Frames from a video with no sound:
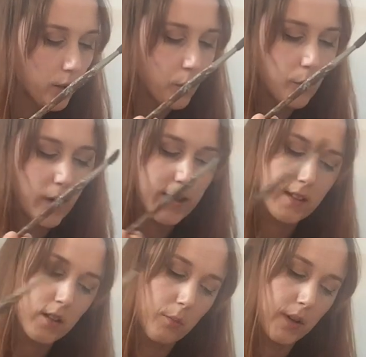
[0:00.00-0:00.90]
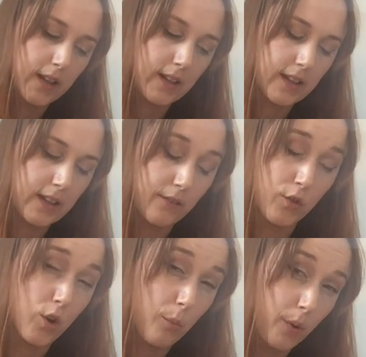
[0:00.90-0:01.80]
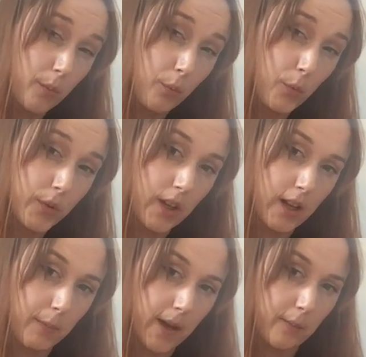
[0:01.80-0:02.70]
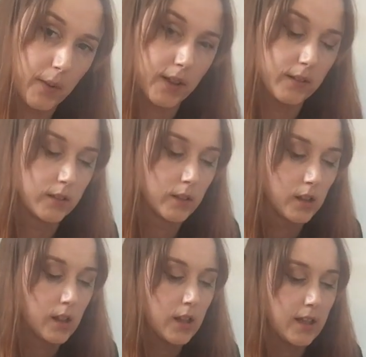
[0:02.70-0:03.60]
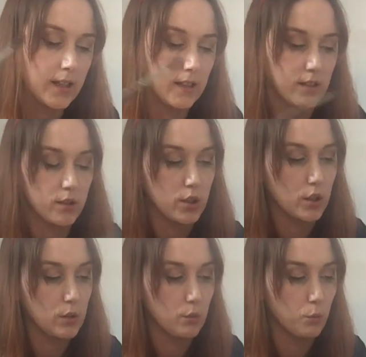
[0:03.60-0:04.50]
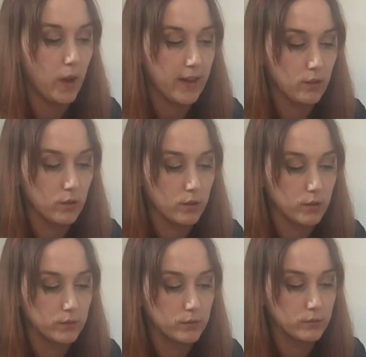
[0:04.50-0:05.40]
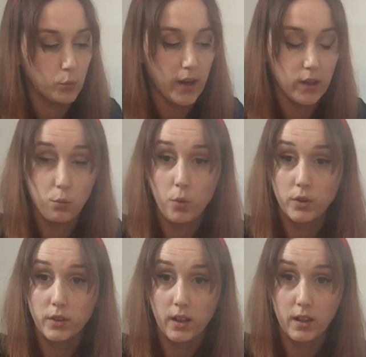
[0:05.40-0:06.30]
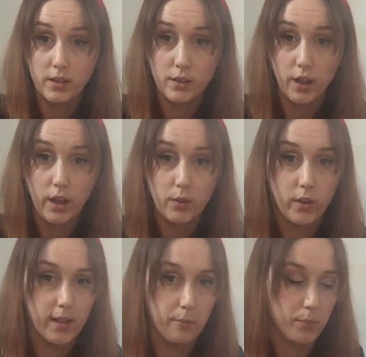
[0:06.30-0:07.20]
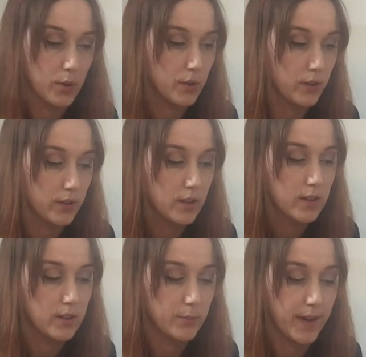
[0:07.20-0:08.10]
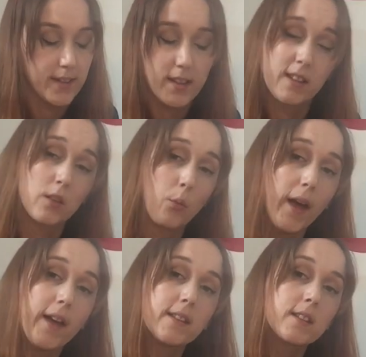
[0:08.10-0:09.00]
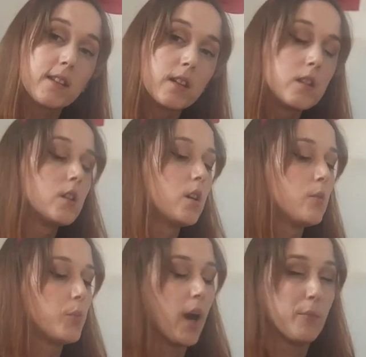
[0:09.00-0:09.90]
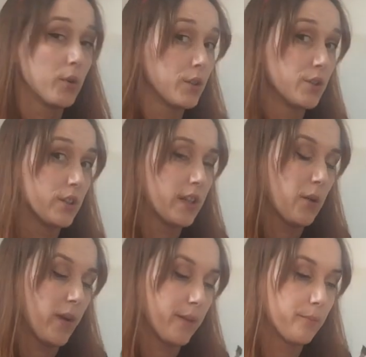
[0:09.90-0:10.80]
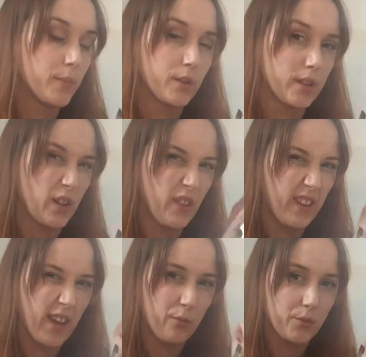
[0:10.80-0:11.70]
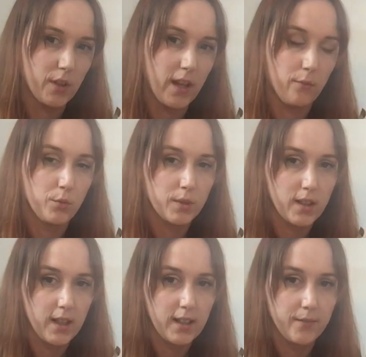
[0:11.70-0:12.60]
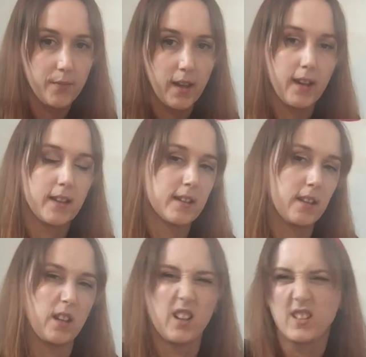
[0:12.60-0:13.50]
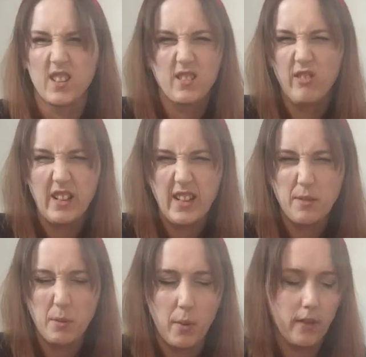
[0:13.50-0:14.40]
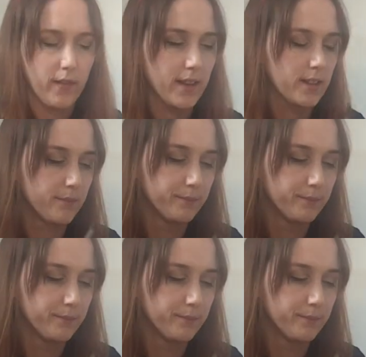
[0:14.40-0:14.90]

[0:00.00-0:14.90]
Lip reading: One way is completely, if you've got proper watercolour paper, is to wet where you want the colour to go and then put the paint in the wet. But I'm not going to do it that way because I don't think everyone's going to have watercolour and it doesn't really need to be perfect.